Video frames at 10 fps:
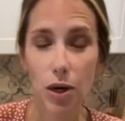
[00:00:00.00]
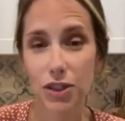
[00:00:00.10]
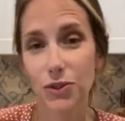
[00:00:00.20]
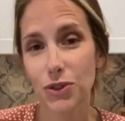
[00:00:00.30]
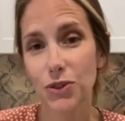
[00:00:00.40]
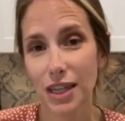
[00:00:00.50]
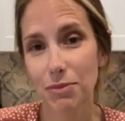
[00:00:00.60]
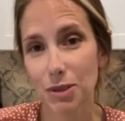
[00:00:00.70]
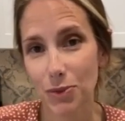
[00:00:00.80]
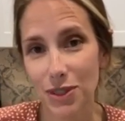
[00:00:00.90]
want to do 2
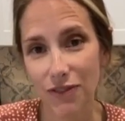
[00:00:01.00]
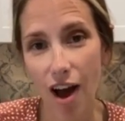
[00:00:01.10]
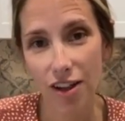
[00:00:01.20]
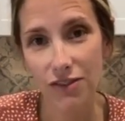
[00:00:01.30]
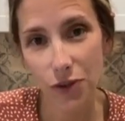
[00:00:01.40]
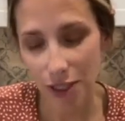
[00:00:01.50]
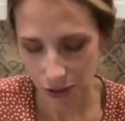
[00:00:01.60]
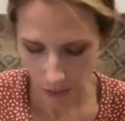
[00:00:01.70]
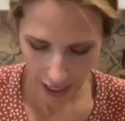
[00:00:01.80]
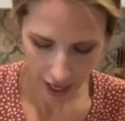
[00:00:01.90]
tablespoons of olive oil,
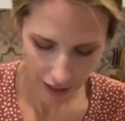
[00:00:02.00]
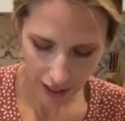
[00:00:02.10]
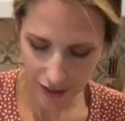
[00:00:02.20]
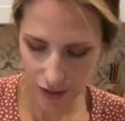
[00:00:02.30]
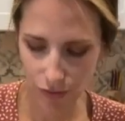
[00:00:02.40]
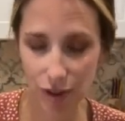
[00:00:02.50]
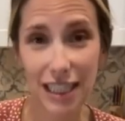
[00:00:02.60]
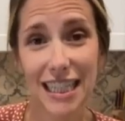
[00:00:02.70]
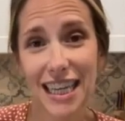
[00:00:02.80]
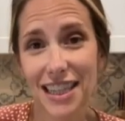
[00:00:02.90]
you can. I just
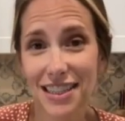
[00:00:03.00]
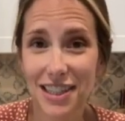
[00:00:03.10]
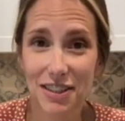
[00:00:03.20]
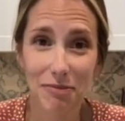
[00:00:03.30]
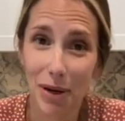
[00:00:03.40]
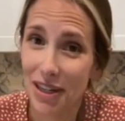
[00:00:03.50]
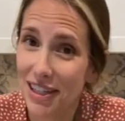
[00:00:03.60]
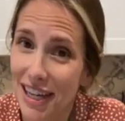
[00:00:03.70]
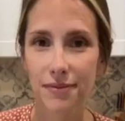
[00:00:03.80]
really like the taste of butter.